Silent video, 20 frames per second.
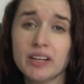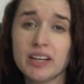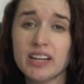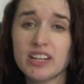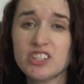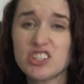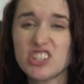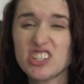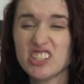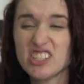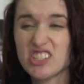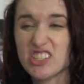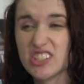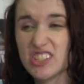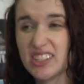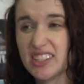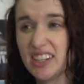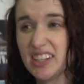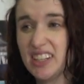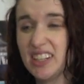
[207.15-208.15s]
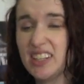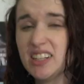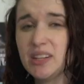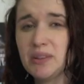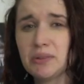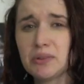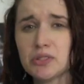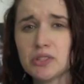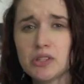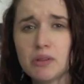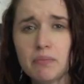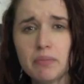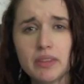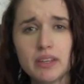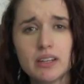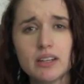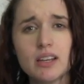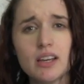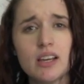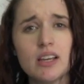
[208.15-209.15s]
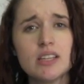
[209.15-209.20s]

and she's just like, you know, there's something